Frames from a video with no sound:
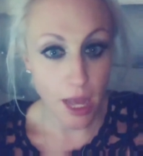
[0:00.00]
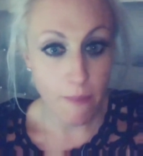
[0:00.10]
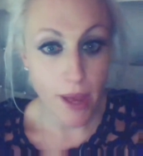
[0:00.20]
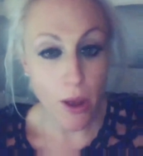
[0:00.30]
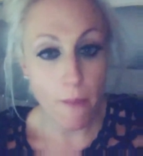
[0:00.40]

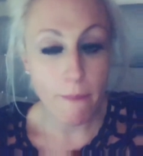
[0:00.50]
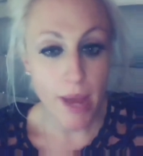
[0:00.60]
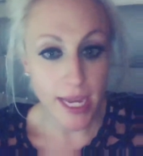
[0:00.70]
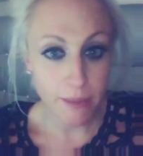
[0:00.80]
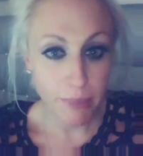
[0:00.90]
about
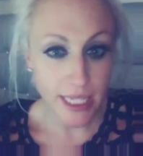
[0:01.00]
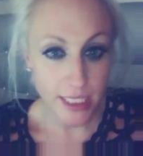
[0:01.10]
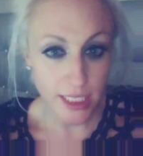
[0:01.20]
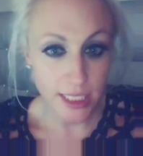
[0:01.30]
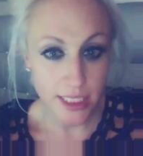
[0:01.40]
my
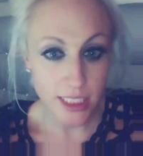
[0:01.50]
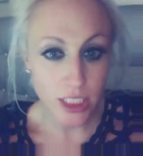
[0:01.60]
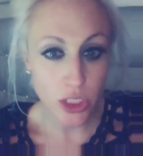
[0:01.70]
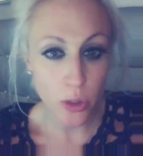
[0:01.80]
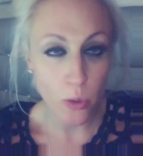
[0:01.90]

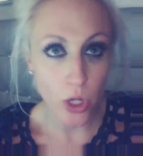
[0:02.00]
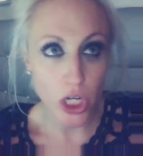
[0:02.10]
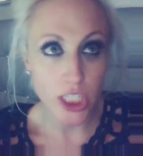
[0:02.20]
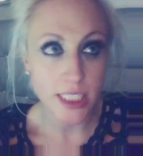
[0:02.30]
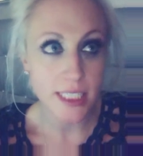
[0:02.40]
opinions
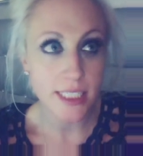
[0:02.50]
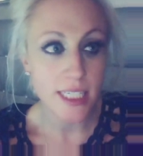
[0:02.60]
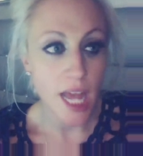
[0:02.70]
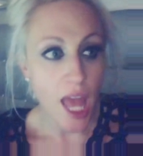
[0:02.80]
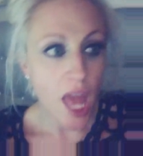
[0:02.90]
towards